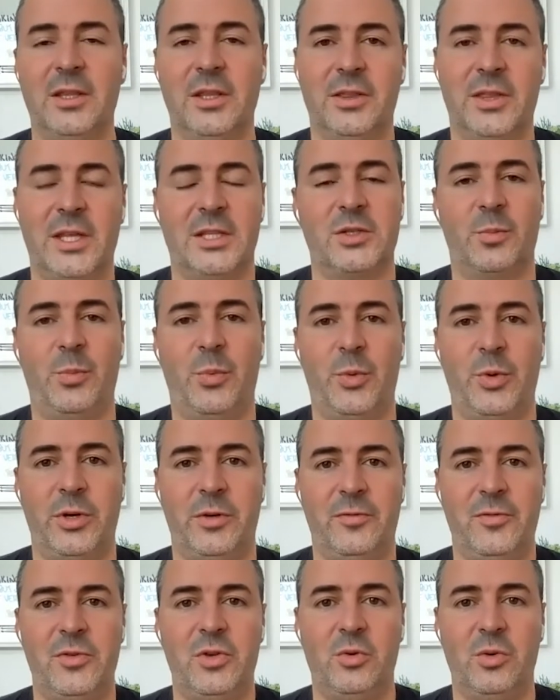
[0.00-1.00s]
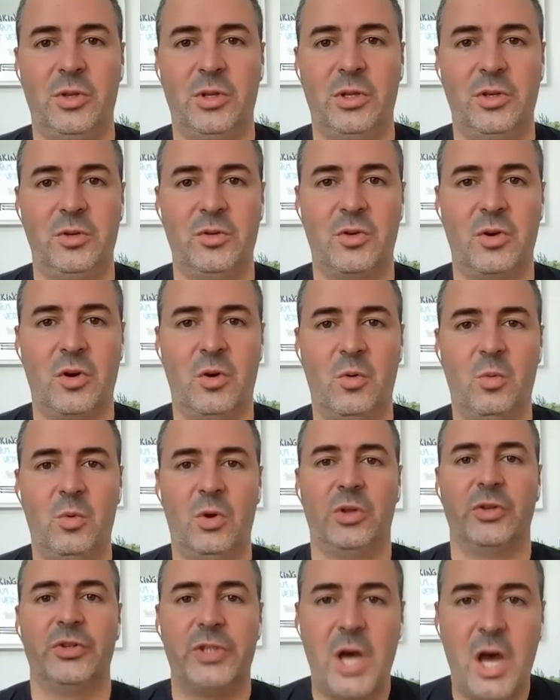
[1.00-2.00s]
that that's a point of view that you'd go,
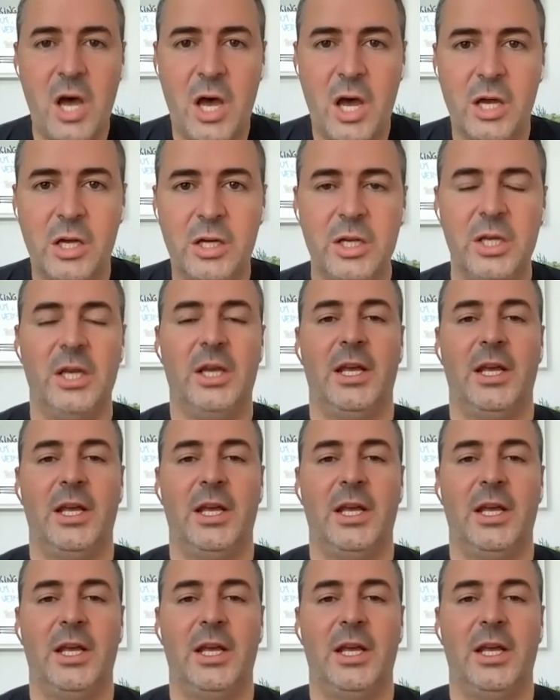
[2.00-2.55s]
well, duh,